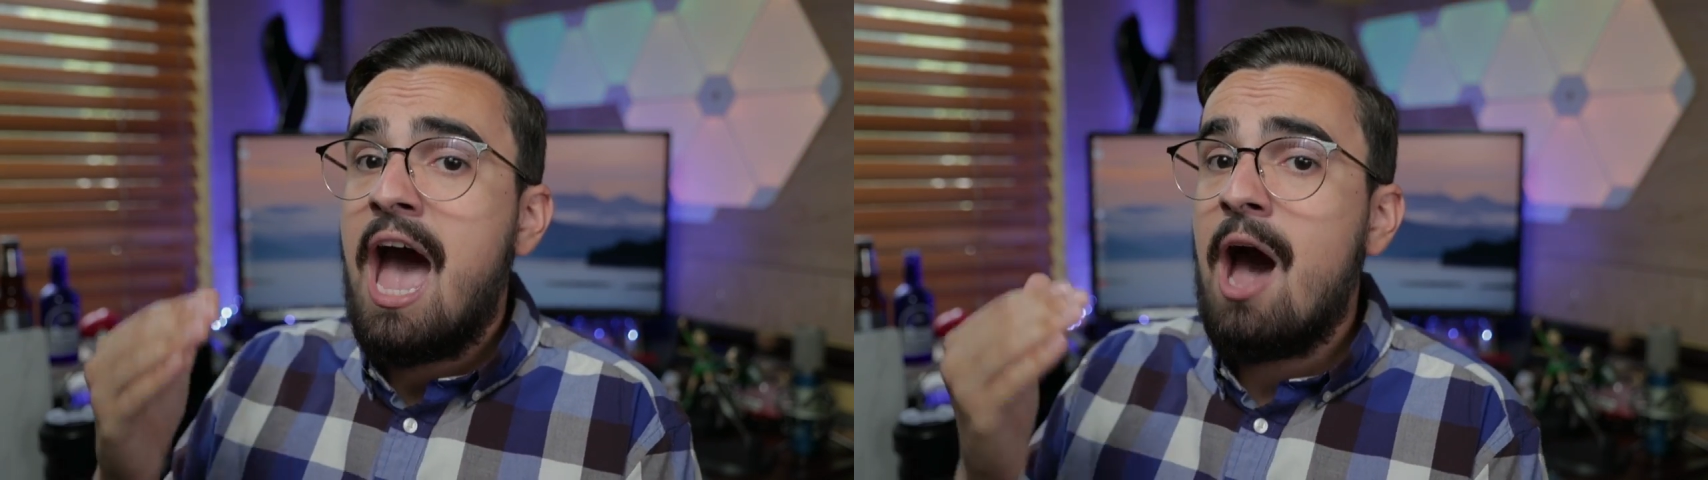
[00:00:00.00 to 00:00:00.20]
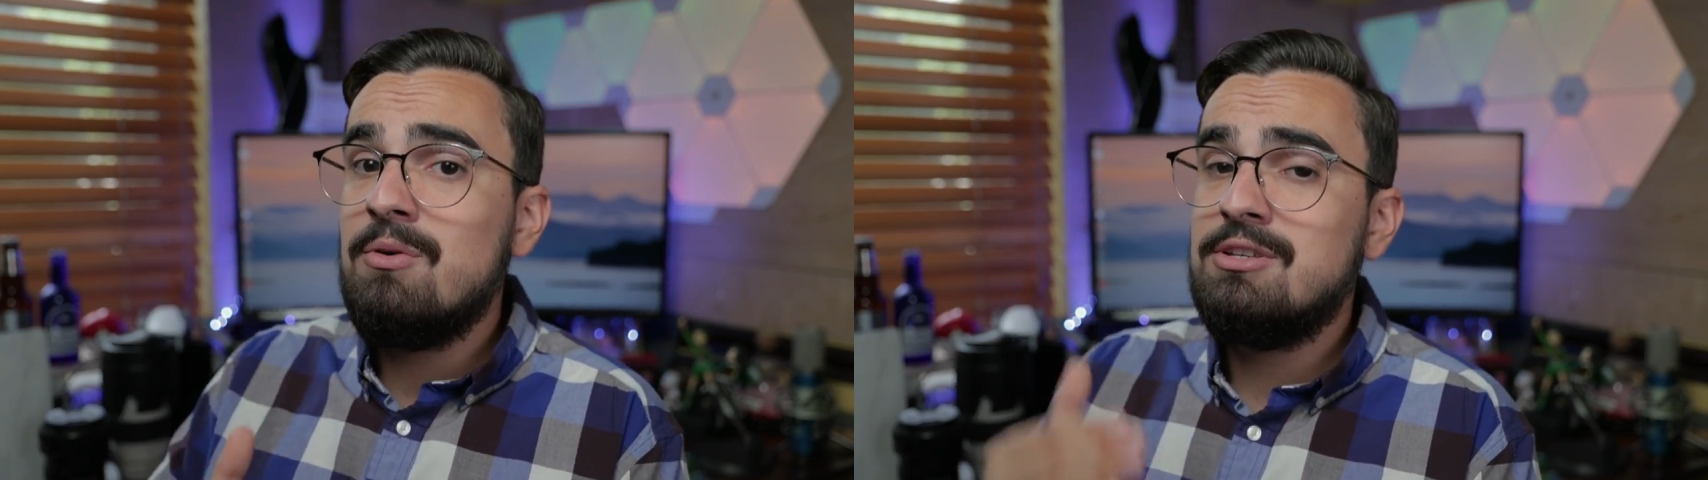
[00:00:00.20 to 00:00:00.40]

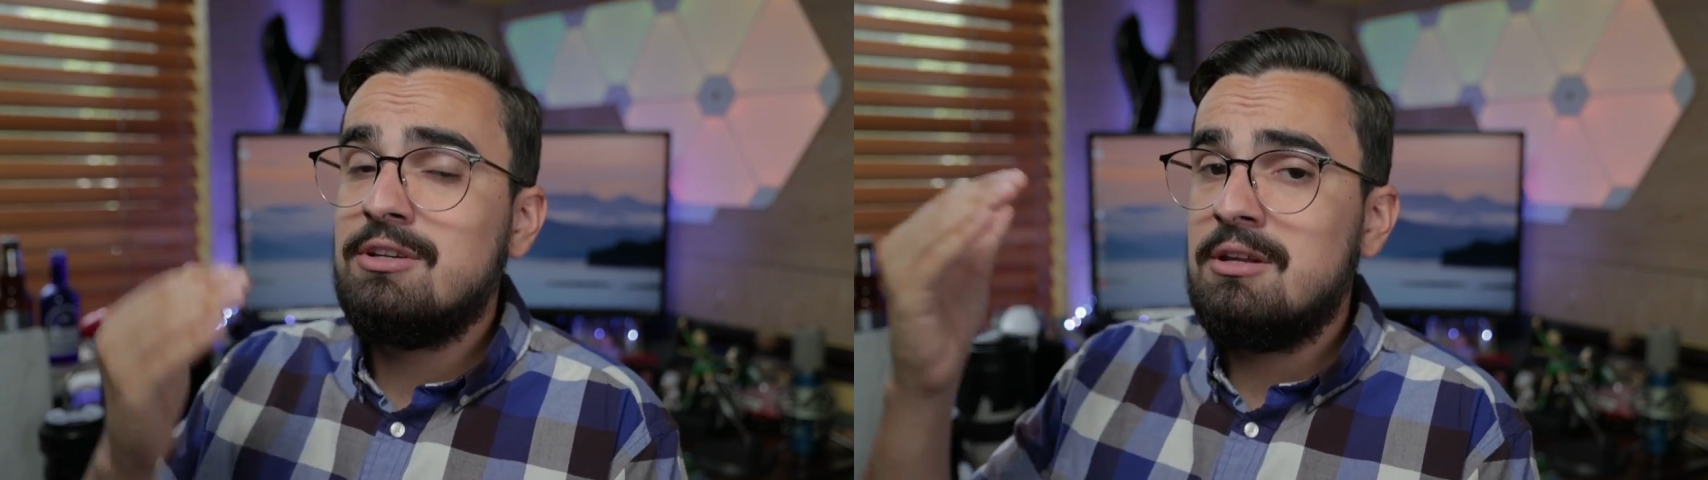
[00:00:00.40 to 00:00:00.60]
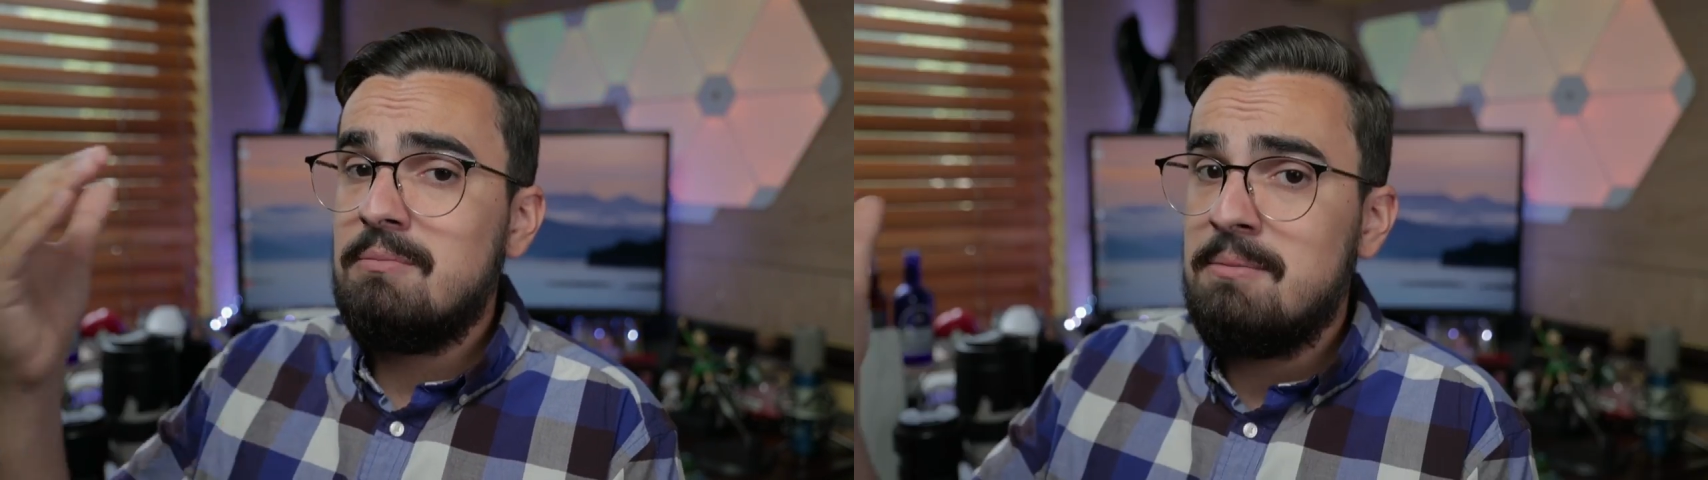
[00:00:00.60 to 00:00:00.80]
how is it
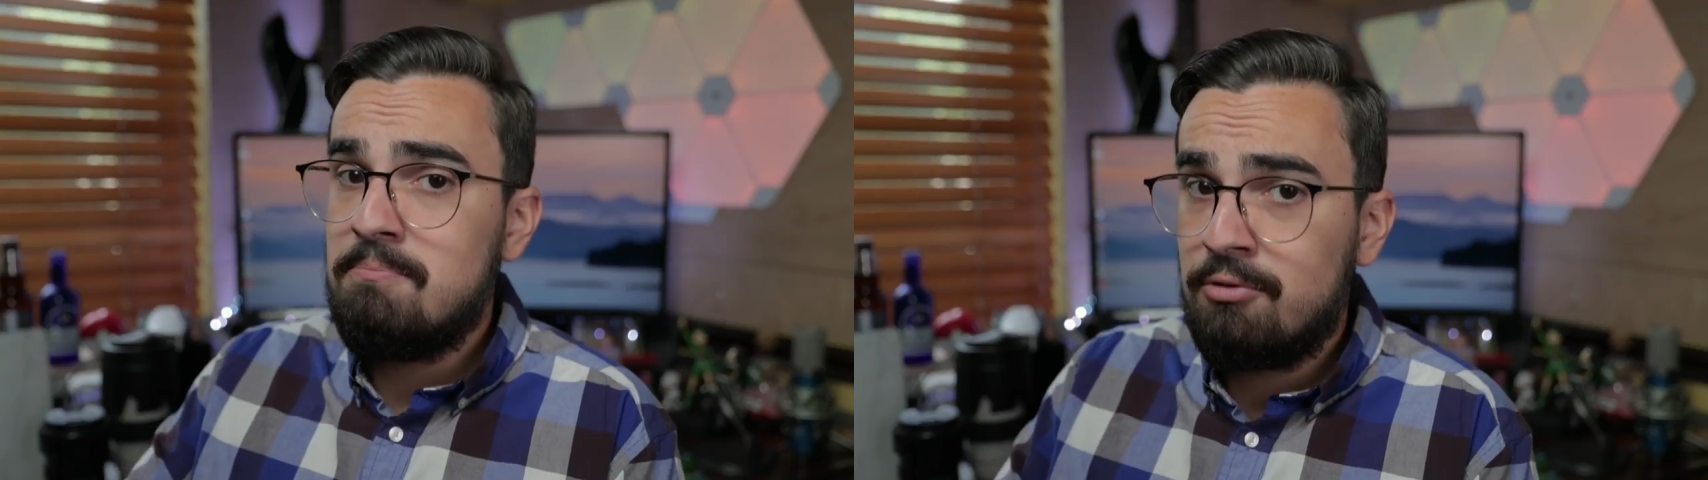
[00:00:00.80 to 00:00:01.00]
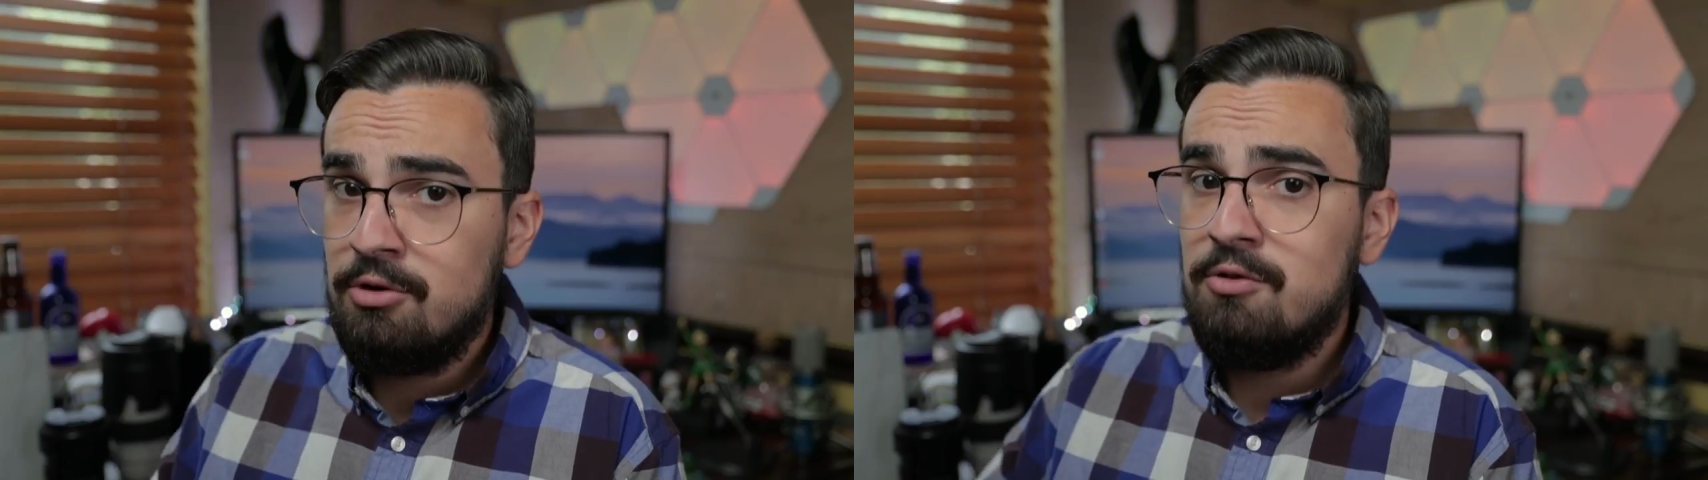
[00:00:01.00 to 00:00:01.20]
going to
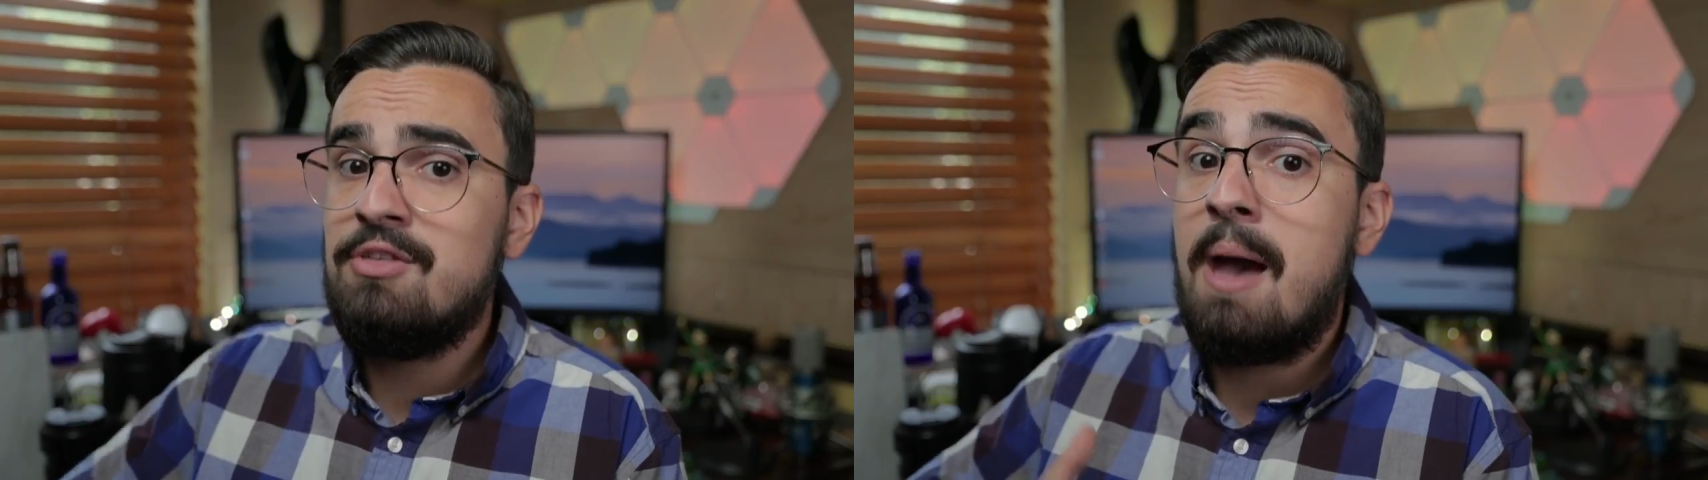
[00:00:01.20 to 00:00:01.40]
improve